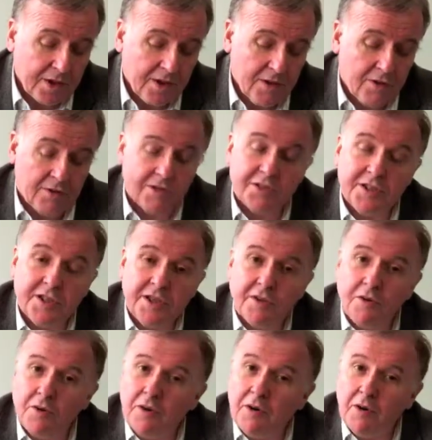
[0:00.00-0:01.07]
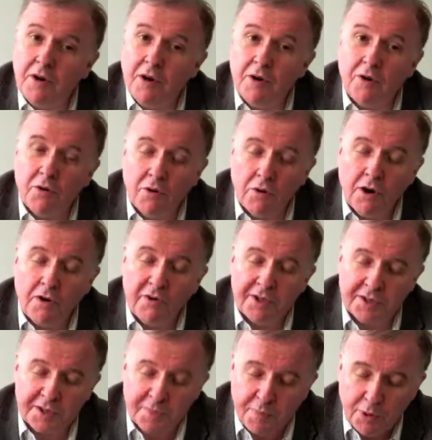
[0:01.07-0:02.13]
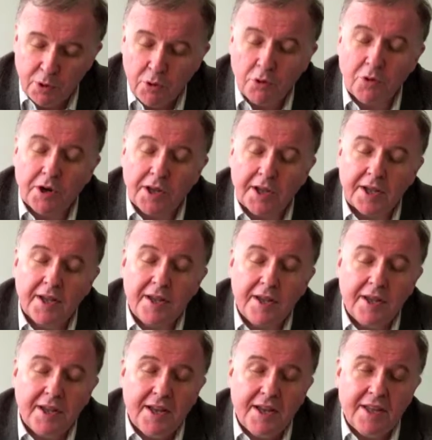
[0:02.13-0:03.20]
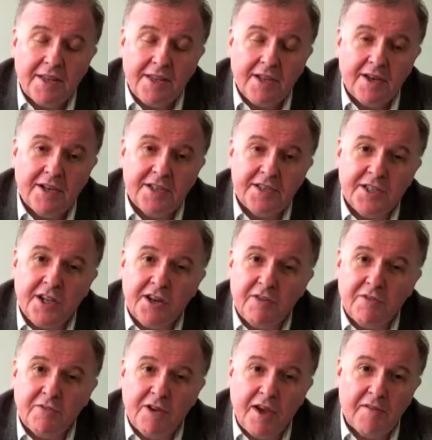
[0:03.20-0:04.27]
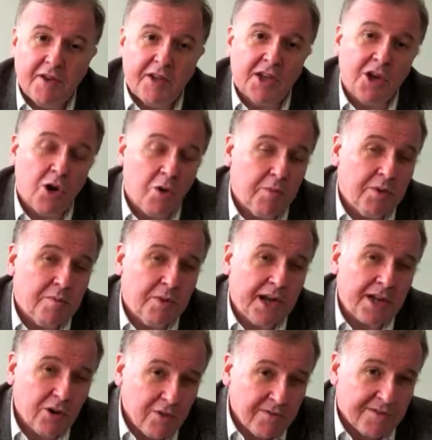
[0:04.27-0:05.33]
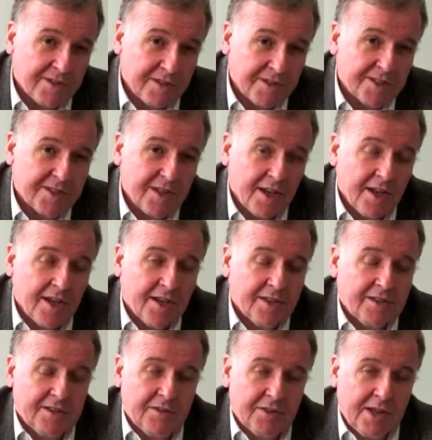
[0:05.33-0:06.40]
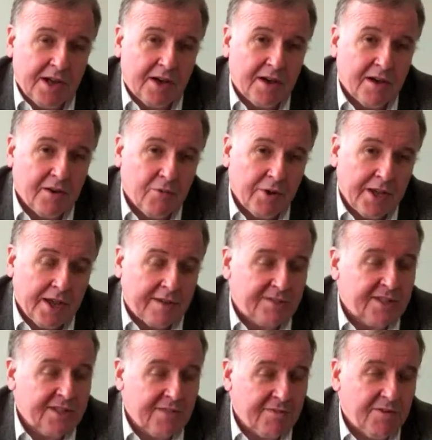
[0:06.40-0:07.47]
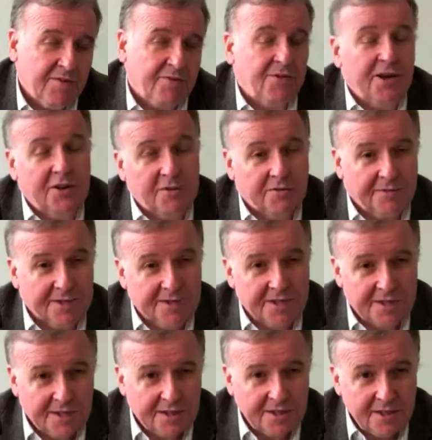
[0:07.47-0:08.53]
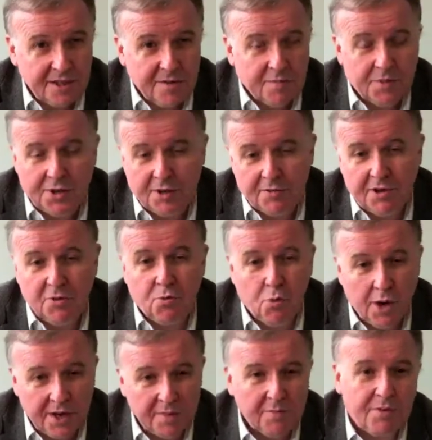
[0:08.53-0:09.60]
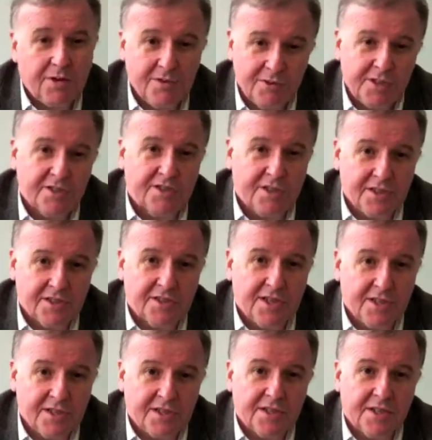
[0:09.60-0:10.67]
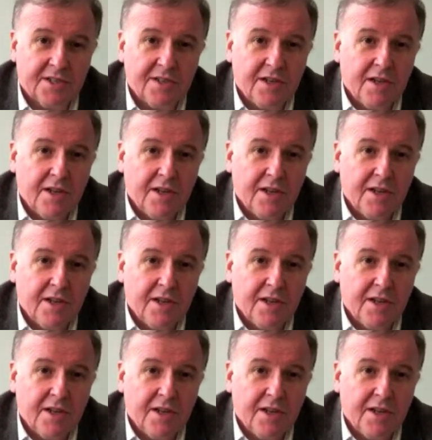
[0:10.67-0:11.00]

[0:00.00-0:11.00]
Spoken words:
looked at or are exploring the idea of having a common back office, so that we have 7 front offices but only one processing centre,